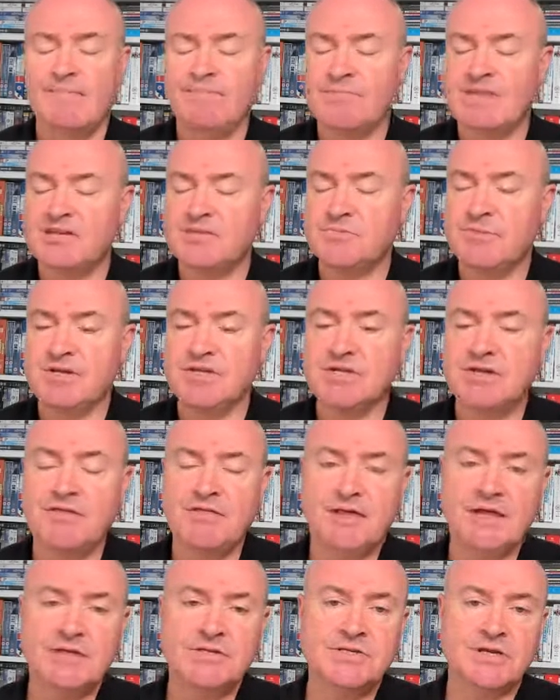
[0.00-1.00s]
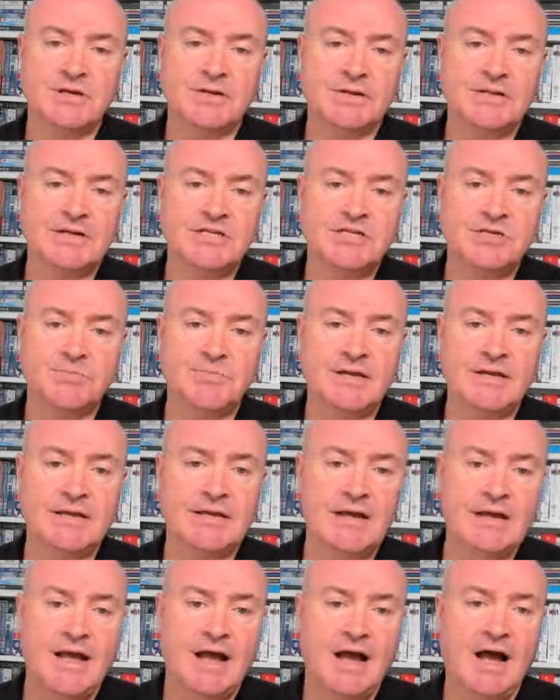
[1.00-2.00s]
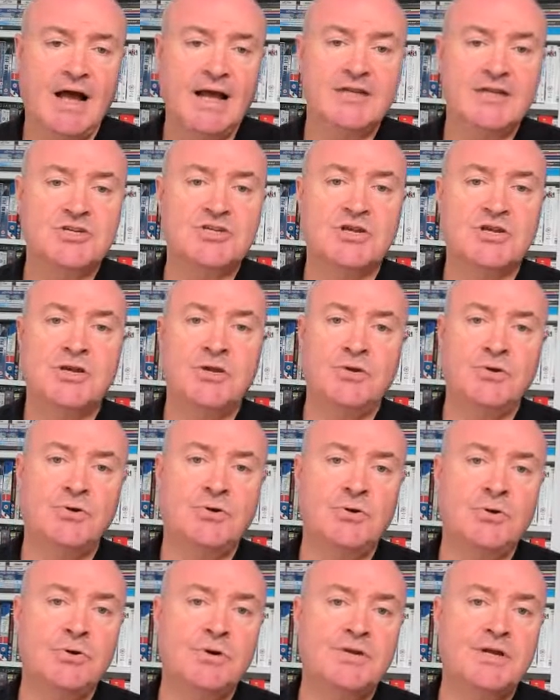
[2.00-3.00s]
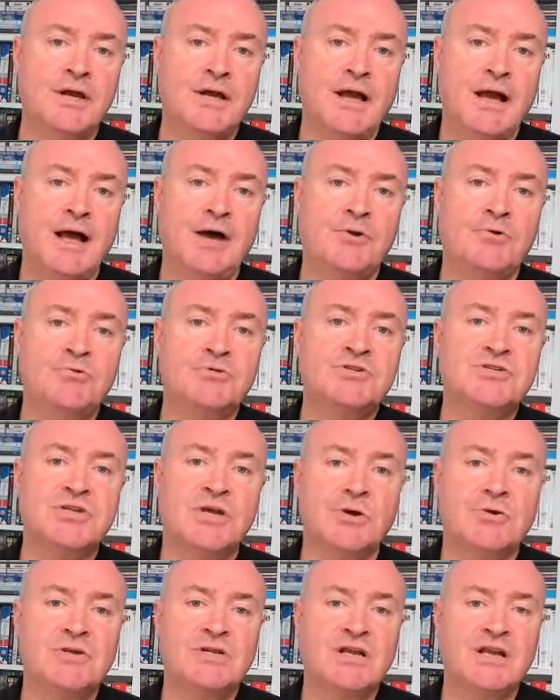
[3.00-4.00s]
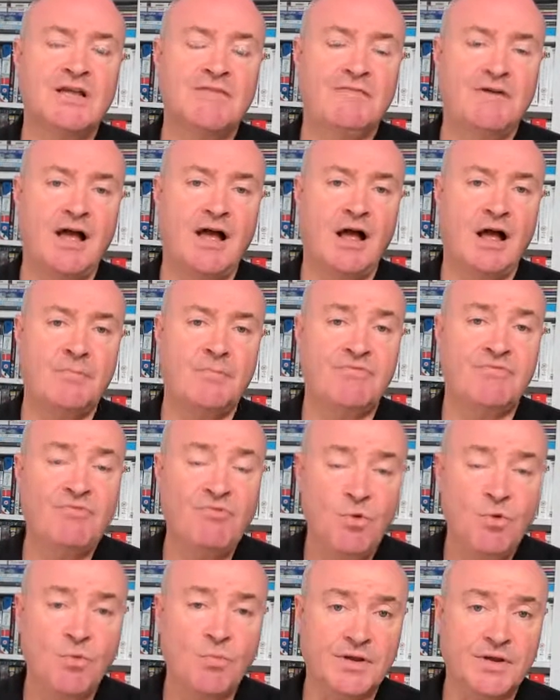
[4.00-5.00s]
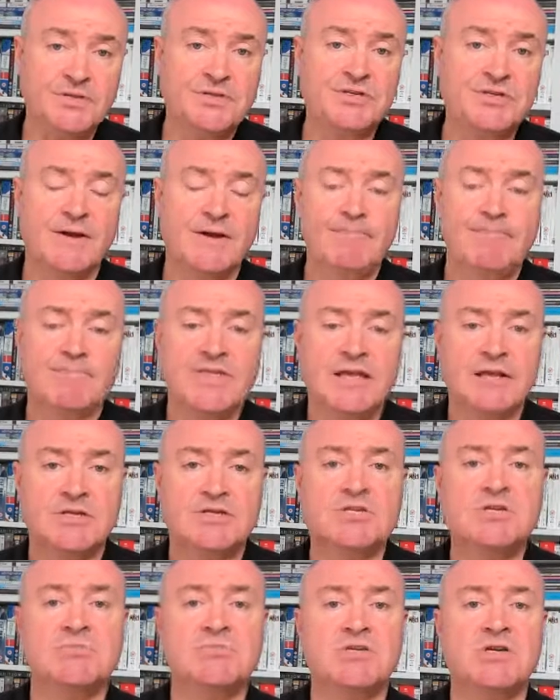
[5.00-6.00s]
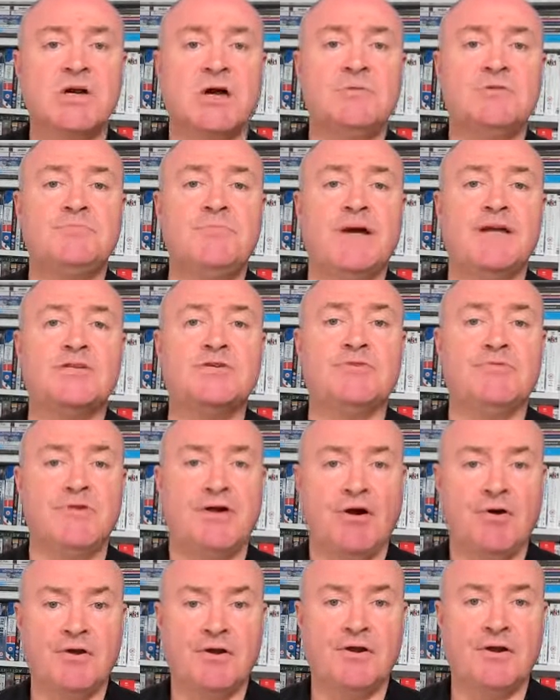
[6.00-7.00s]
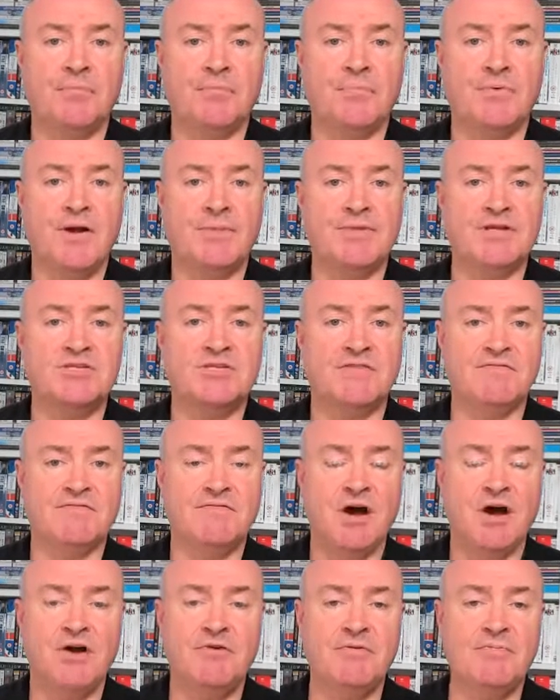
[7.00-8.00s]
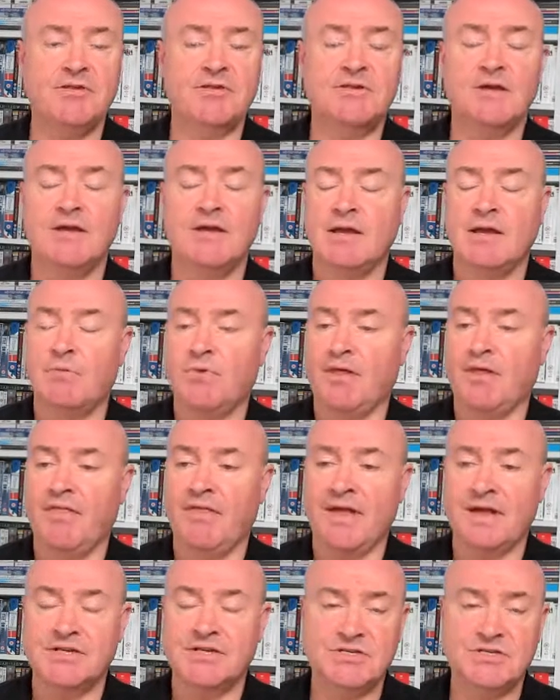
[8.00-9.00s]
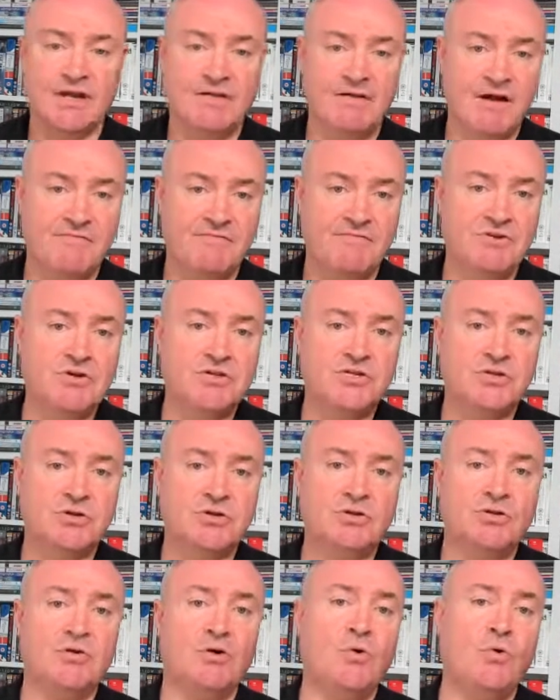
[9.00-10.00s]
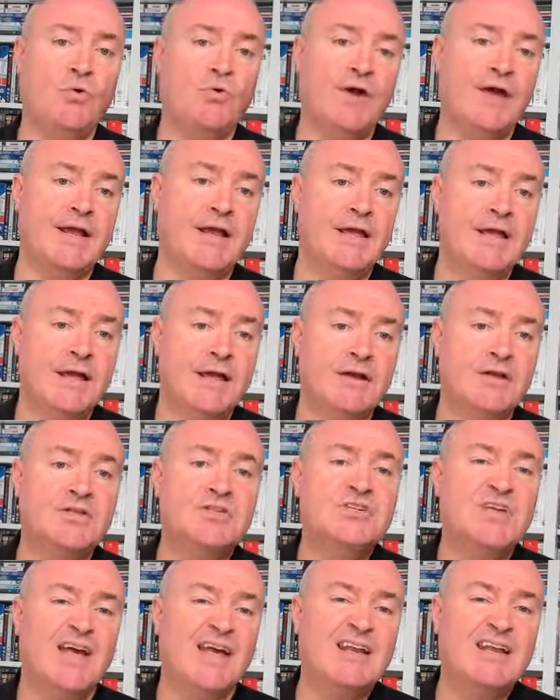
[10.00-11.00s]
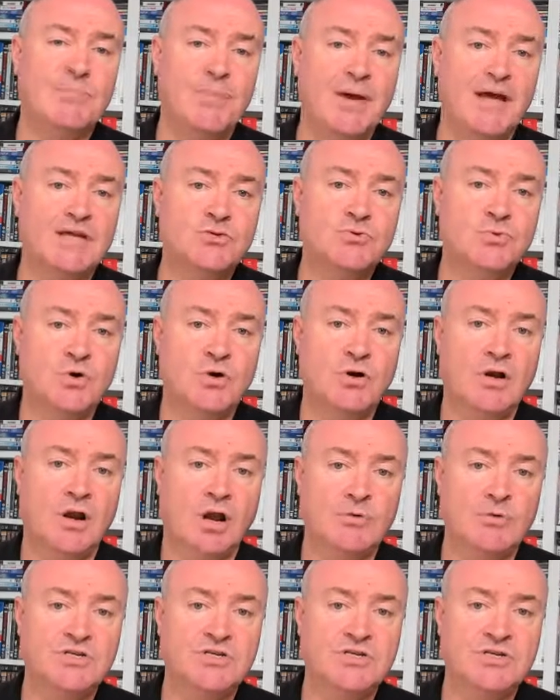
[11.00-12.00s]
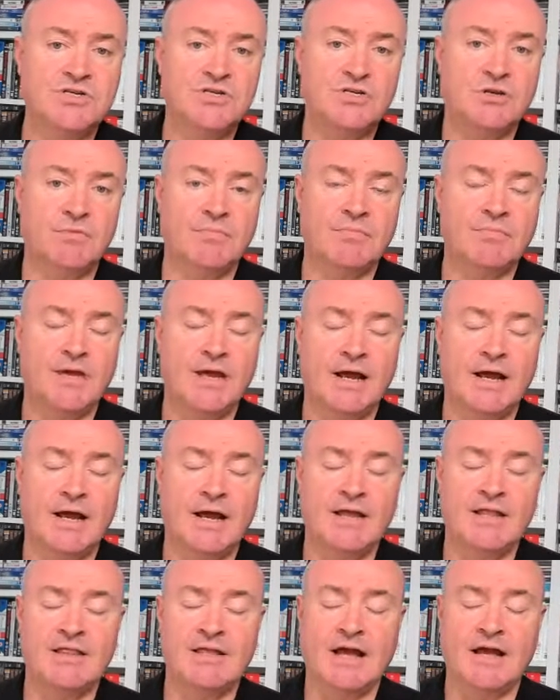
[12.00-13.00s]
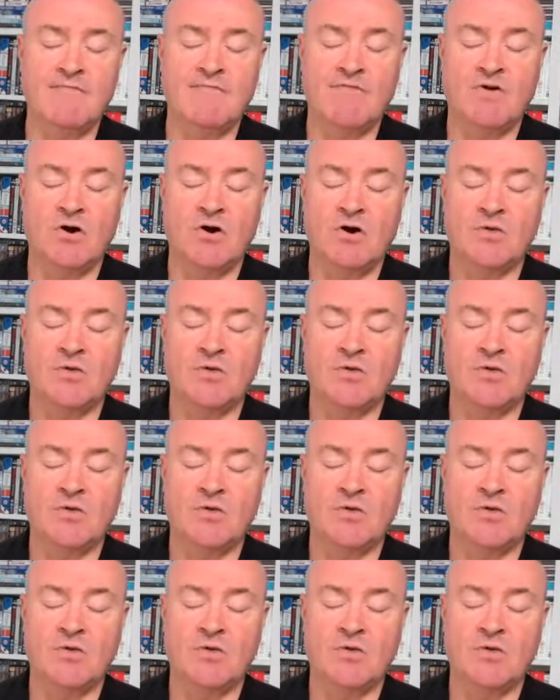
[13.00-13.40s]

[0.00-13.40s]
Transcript: especially things that need to be highly secured and also deliver high performance. It's sometimes better on an on-premise environment, whether that's a virtual or a container-based workload system in that environment.